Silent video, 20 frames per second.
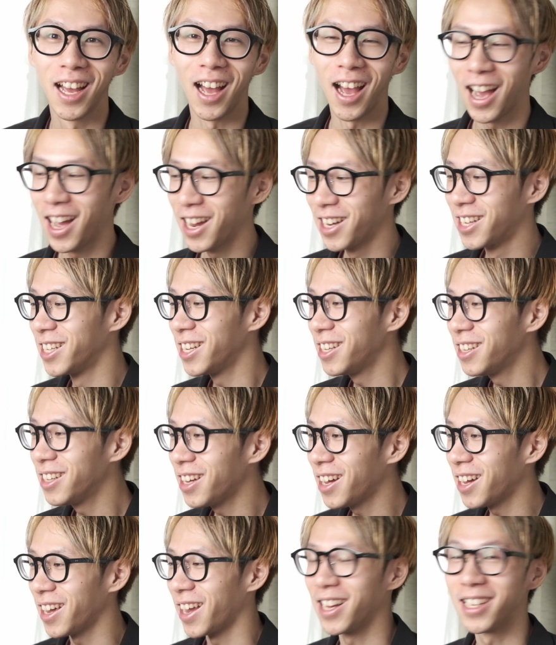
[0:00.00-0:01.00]
I did
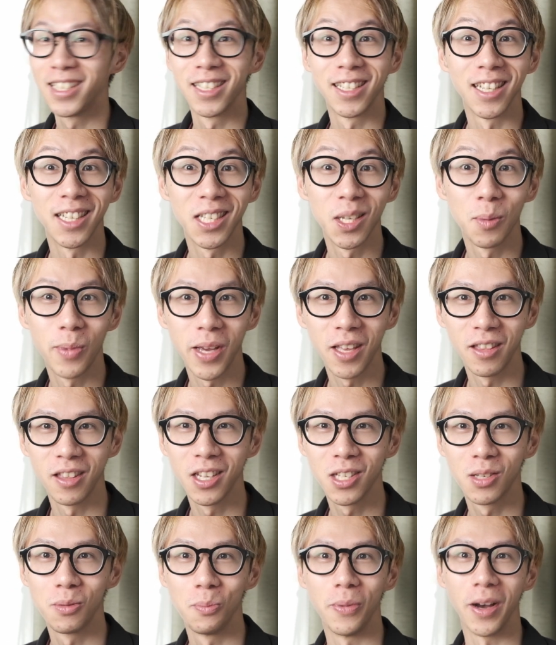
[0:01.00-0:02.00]
not anticipate
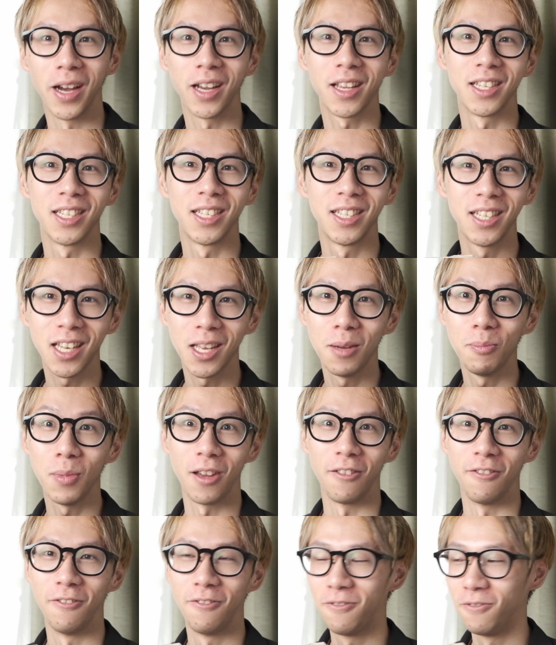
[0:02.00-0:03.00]
this, but I can stick in
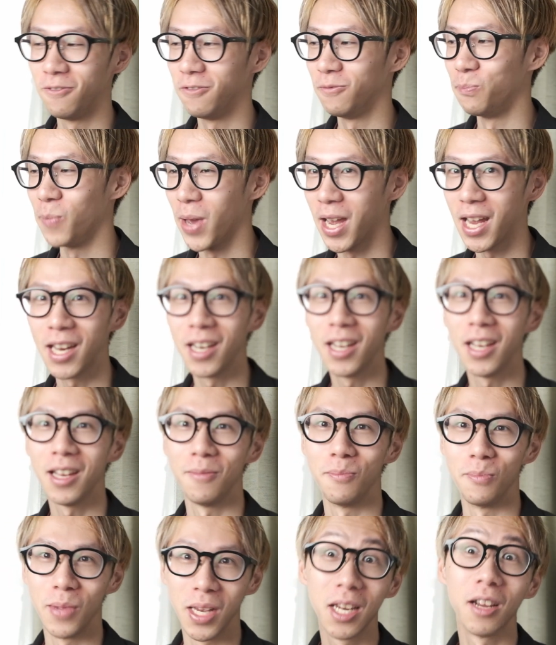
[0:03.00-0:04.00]
my main
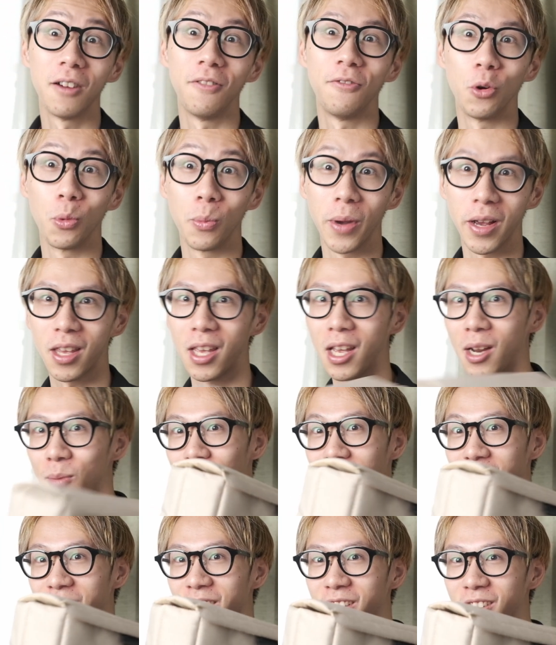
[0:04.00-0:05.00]
medium format
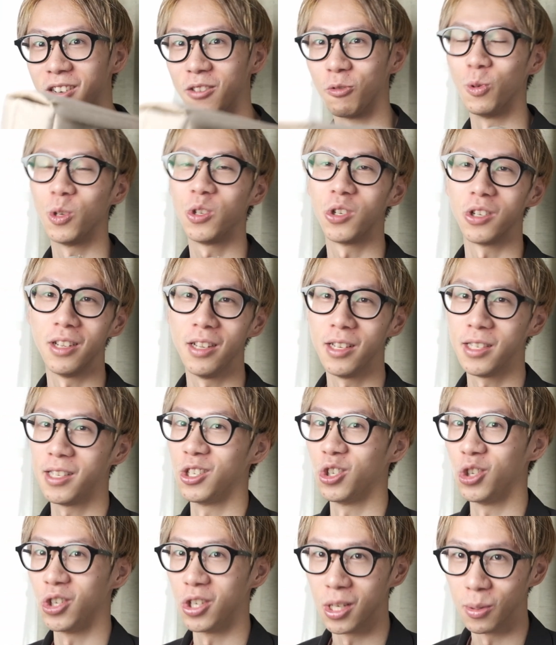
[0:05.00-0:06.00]
camera in here, which is the
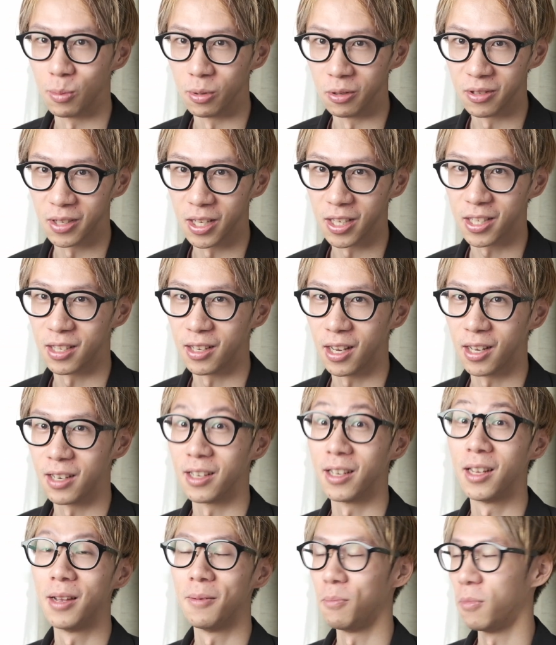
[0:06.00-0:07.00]

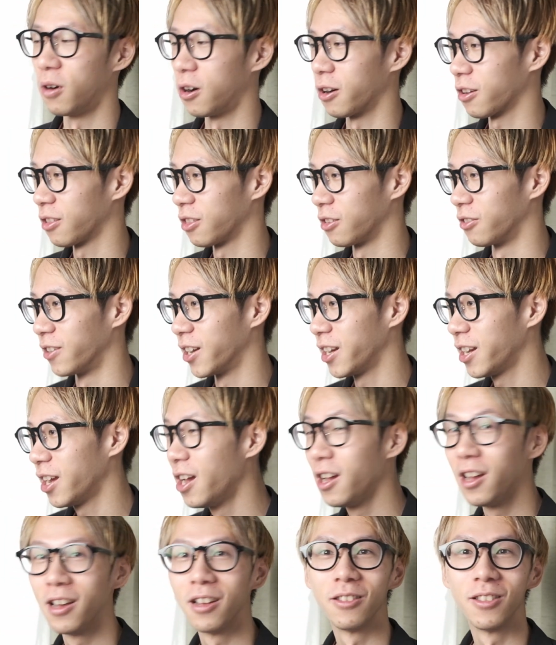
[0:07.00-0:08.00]
GW690 Mark III.
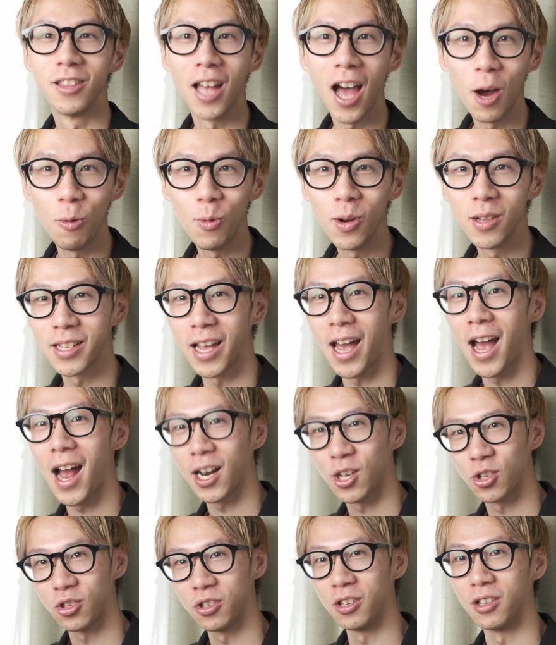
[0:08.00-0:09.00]
That was
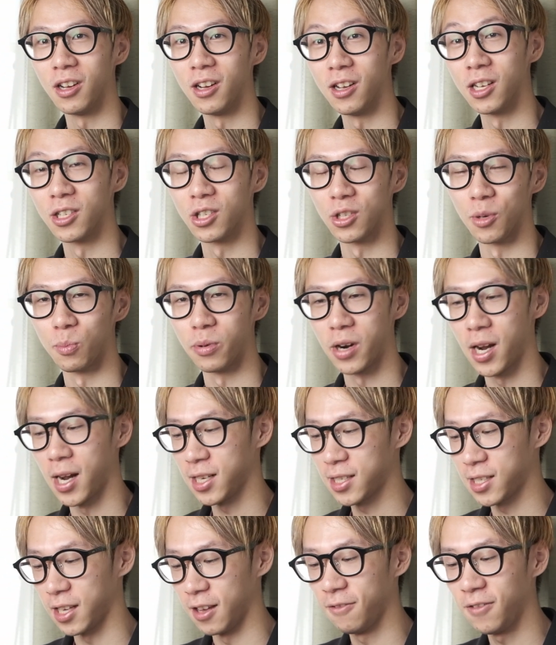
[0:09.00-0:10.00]
actually a
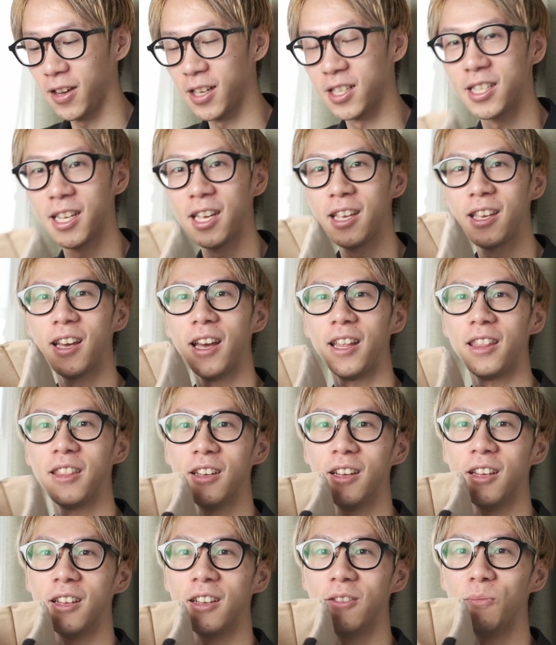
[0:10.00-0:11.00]
surprise. If I take
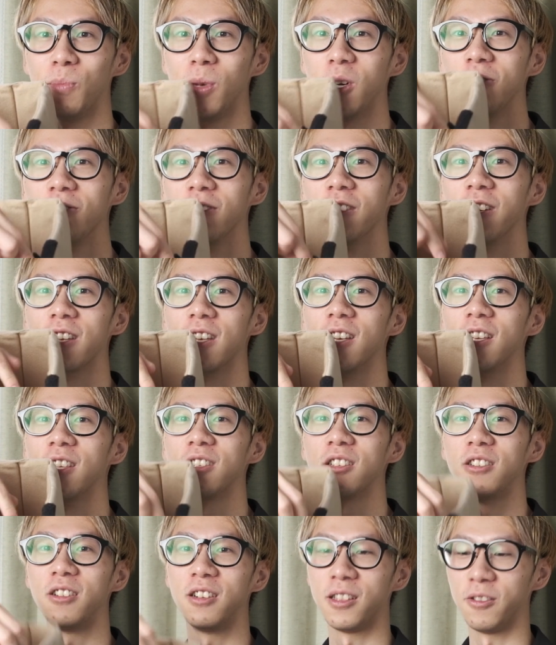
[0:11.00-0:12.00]
the middle like
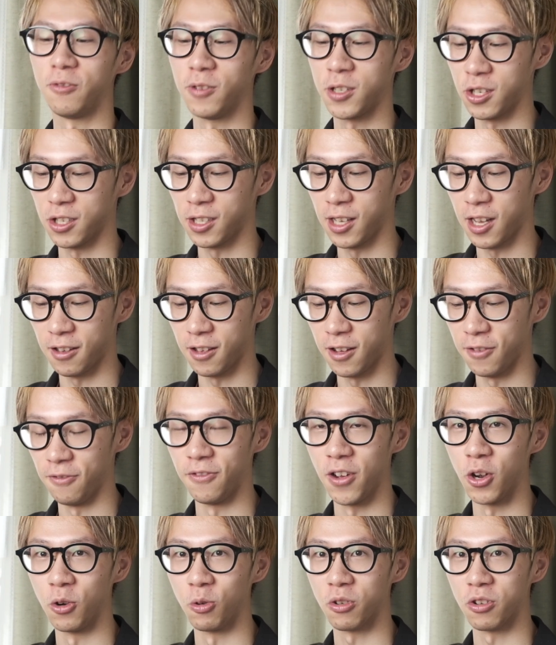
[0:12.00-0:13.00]
insert, which is like a
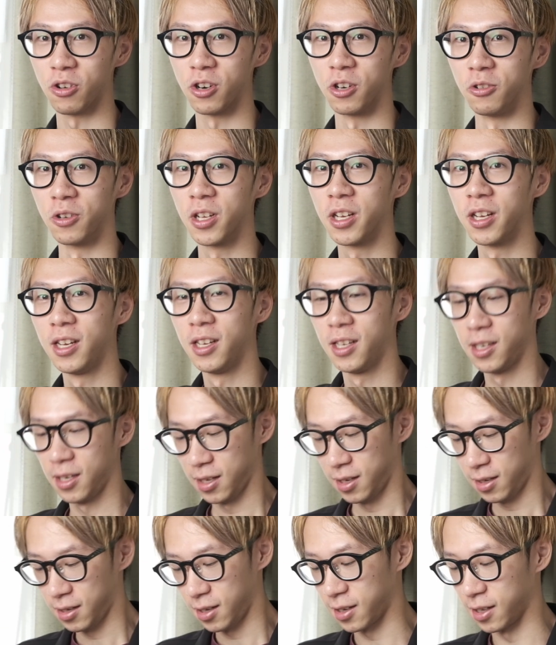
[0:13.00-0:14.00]
velcroed,
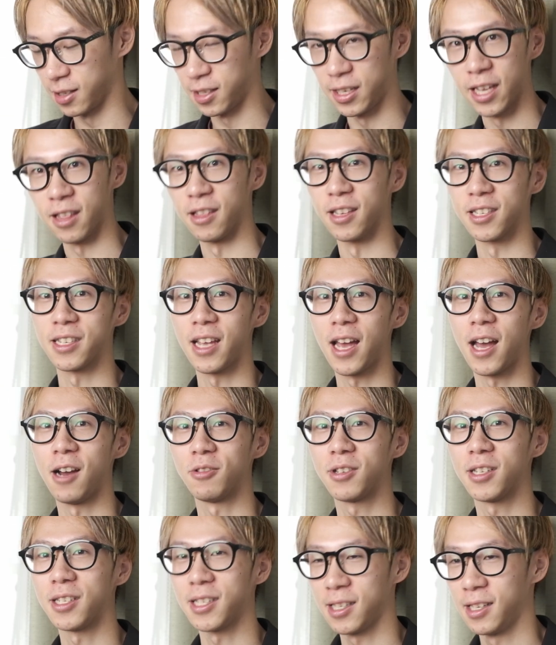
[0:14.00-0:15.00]
take this
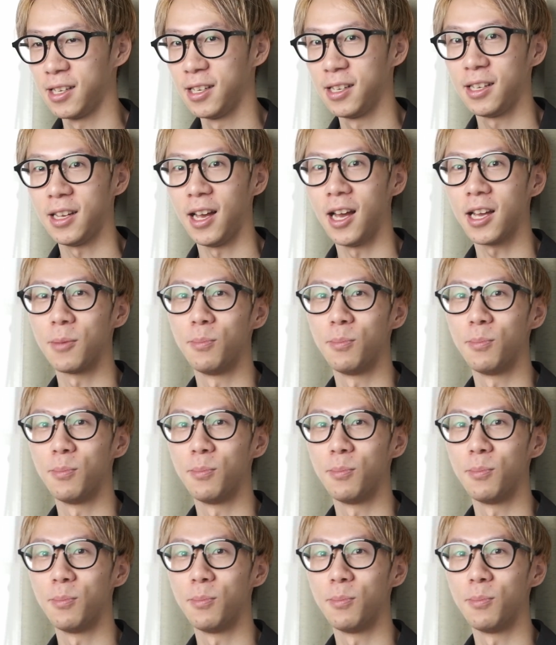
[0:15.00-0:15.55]
out, I can